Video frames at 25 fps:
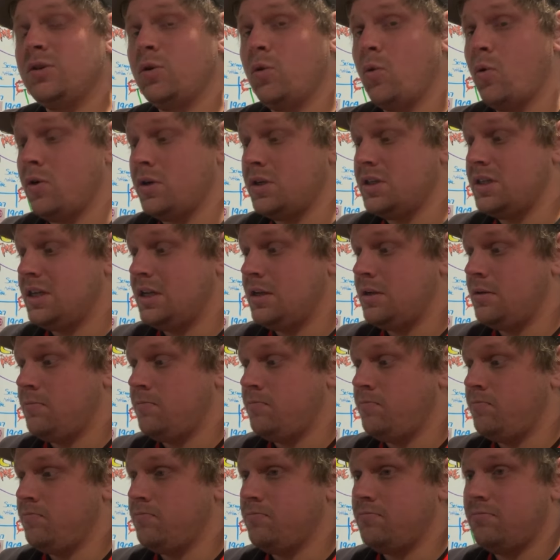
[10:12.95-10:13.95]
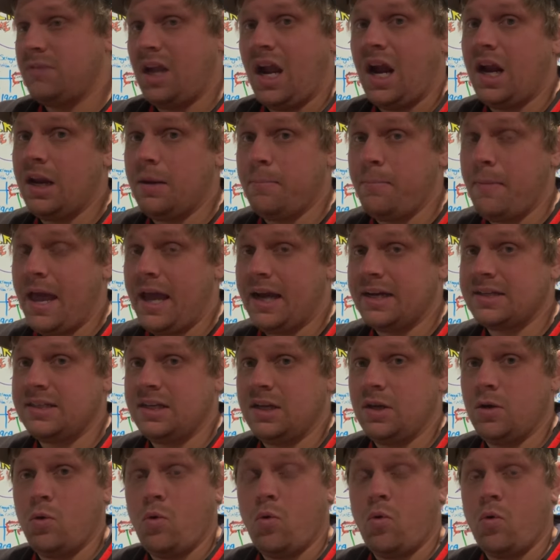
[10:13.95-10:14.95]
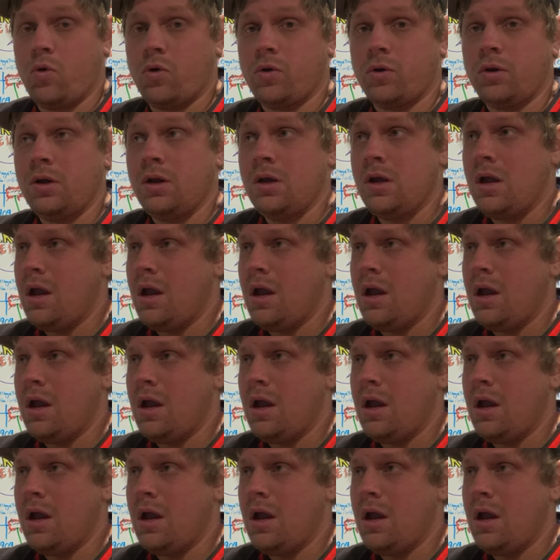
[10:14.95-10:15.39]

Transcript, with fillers: towards Dynamaxing or